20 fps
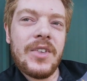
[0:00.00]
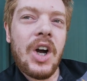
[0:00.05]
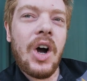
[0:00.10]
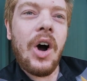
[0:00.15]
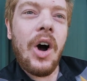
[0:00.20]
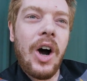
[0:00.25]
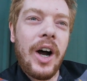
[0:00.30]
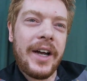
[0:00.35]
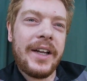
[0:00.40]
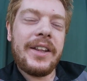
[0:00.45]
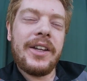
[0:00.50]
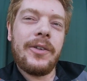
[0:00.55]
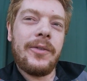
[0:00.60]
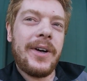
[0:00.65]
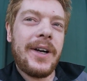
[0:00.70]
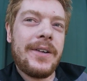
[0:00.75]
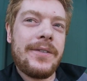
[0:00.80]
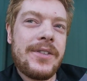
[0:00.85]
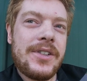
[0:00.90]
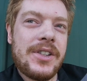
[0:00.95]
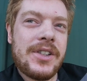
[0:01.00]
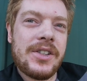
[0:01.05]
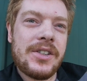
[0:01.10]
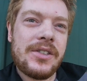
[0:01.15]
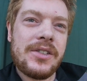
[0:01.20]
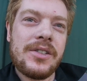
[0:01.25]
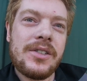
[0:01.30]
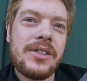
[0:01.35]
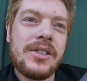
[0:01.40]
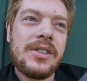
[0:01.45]
high in the revs,
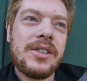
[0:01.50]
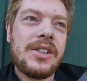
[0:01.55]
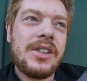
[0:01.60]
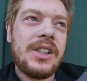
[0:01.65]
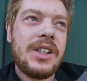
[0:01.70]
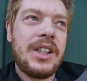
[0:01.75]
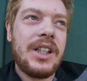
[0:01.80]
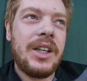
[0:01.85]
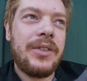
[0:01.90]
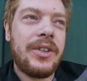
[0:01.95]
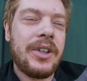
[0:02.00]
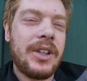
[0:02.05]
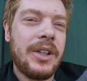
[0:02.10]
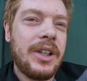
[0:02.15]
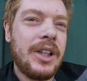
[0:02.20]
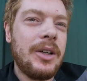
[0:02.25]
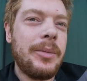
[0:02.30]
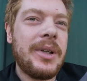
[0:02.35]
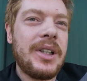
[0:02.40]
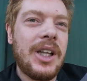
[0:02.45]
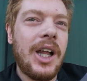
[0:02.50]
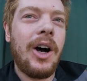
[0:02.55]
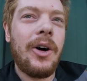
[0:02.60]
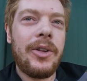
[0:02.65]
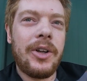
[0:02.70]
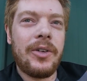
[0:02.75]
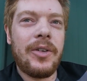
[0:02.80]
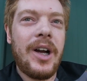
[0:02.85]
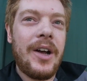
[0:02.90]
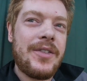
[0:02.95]
if you're a little bit low
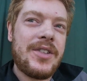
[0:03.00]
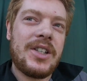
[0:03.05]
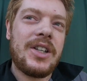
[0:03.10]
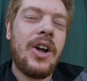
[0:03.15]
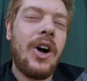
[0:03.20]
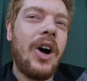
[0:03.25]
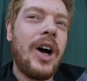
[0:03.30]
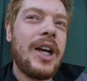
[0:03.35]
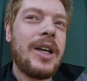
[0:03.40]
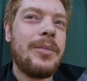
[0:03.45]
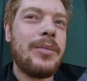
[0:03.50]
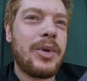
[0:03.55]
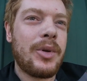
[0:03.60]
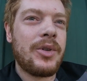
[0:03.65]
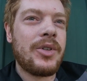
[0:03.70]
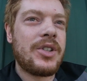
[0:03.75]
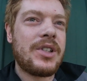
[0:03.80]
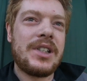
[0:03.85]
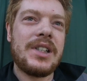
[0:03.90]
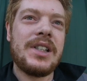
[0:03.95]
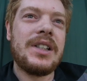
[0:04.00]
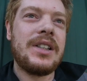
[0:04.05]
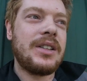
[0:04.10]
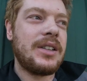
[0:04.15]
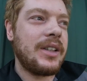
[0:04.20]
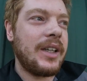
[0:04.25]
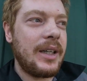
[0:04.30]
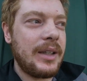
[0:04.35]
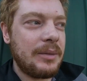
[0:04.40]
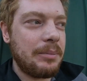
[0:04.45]
in the revs and high in boost,
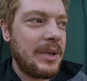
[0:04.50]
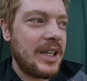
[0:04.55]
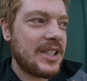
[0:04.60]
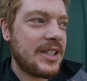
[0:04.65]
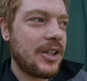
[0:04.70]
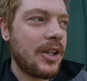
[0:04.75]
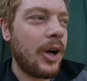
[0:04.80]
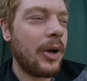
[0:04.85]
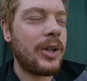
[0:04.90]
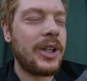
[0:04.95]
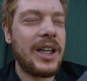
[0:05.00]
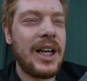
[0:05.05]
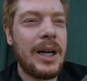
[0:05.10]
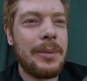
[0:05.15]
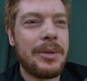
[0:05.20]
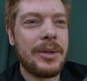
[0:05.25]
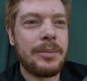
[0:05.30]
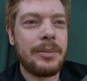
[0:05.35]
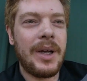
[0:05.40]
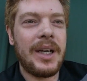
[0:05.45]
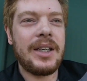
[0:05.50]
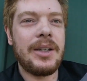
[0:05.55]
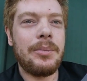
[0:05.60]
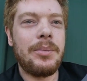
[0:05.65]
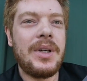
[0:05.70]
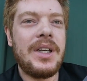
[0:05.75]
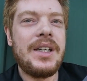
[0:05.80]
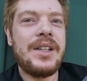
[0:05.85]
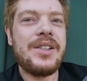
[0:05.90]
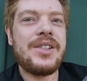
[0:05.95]
it must load it up and make it
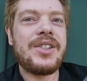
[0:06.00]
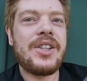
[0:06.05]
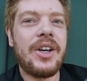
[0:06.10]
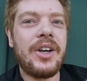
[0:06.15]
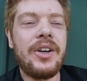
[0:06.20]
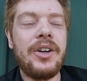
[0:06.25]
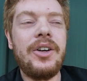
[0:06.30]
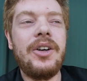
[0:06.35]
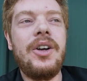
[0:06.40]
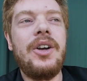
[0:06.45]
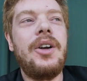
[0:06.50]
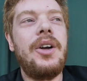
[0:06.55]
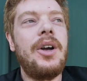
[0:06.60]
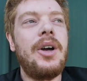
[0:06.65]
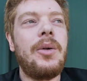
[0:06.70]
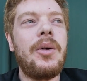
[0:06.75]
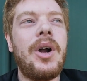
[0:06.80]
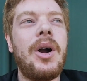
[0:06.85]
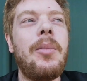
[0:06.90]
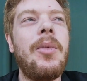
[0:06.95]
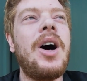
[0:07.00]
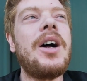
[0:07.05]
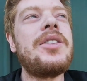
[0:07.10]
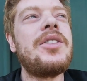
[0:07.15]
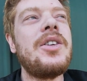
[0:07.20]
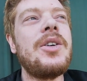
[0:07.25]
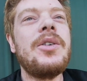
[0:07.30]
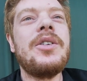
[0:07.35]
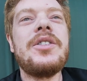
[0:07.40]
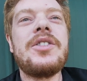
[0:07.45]
ping. So what I might
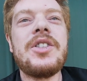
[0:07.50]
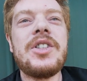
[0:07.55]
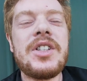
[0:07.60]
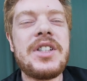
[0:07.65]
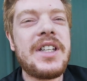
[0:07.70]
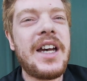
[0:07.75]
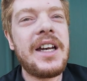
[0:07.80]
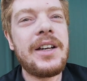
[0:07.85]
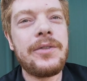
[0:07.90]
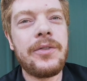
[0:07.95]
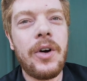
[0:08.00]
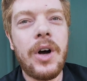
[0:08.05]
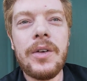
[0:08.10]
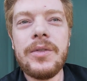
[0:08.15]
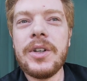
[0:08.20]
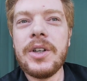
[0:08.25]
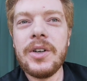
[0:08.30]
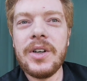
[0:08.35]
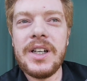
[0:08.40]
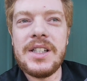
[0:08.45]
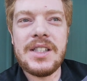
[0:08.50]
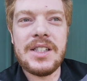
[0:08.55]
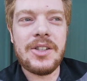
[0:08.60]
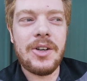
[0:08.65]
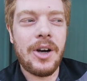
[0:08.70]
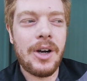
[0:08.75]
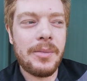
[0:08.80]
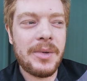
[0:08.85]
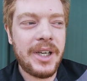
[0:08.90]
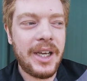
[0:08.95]
do is just take 5 degrees of
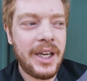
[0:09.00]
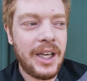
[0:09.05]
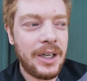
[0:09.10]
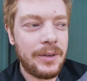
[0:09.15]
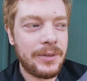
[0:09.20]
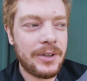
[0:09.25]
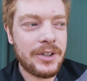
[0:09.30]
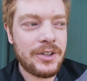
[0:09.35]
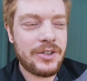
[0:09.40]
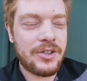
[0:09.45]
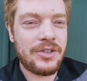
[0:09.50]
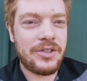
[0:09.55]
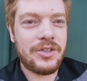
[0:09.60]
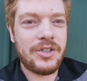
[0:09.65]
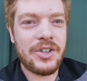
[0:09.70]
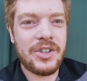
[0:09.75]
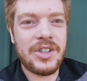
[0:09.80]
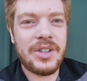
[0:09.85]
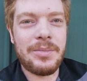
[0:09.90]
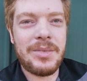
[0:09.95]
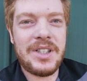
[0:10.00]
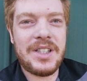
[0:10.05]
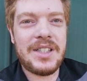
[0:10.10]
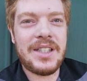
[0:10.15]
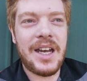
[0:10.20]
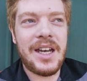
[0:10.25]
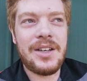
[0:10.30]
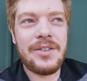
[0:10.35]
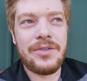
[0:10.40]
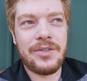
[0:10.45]
timing out of it just to be
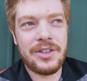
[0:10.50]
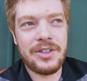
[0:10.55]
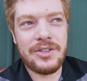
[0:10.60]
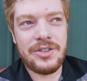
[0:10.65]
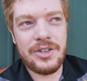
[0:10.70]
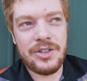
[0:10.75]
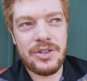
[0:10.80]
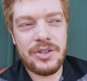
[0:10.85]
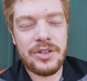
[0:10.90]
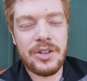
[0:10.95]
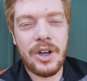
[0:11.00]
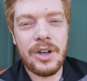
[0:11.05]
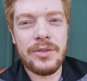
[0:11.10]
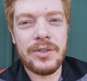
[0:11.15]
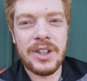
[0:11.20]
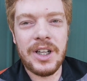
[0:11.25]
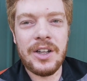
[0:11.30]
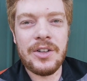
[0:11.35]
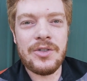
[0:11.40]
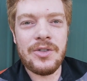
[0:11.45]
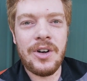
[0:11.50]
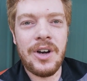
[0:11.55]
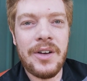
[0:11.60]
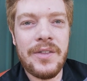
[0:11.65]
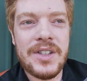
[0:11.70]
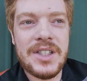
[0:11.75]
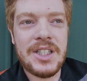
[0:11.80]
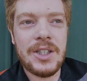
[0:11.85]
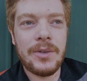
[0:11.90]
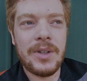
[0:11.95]
safe, and just go for another
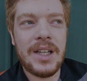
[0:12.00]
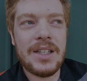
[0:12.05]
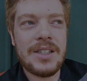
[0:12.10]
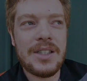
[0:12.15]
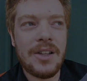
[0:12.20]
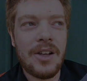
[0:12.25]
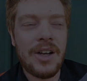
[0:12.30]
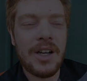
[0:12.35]
drive and see what that's